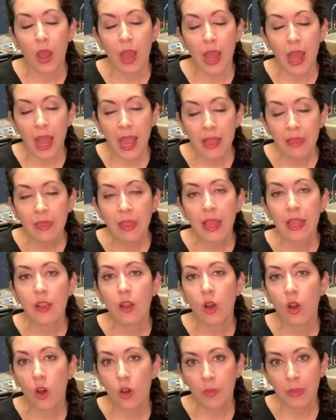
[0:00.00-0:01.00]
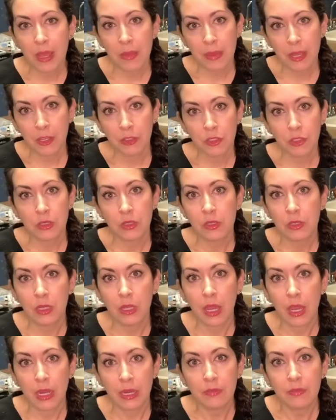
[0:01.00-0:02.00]
I like all my patients to
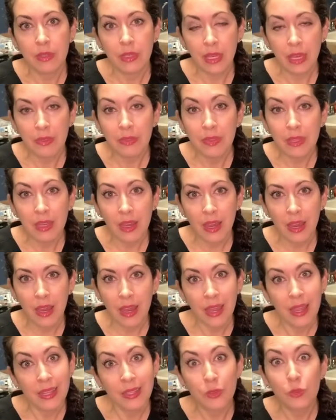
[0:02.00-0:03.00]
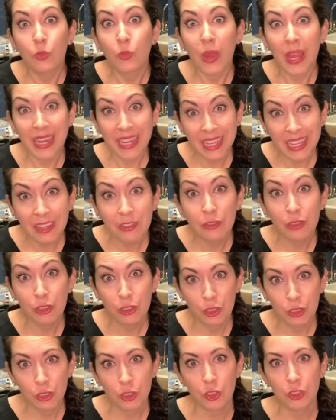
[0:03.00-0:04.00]
kind of get the eyes ready for
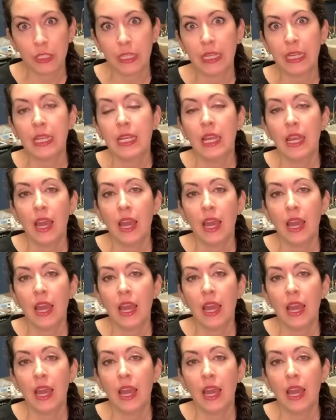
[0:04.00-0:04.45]
surgery,